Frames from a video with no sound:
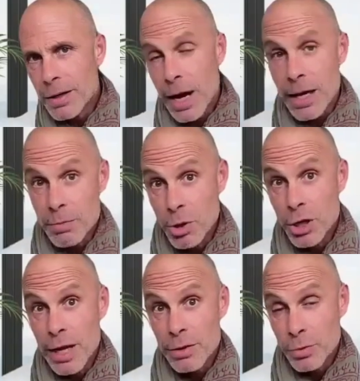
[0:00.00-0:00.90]
I hit
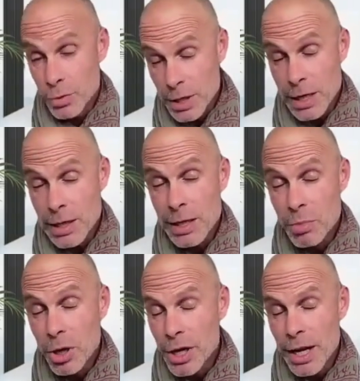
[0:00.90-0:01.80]
burnout, or nearly
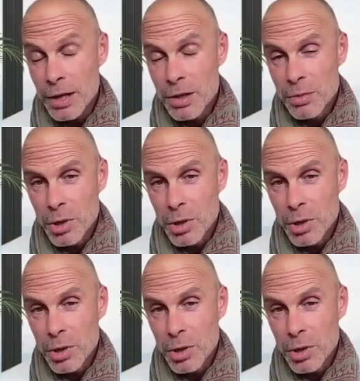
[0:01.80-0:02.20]
hit burnout,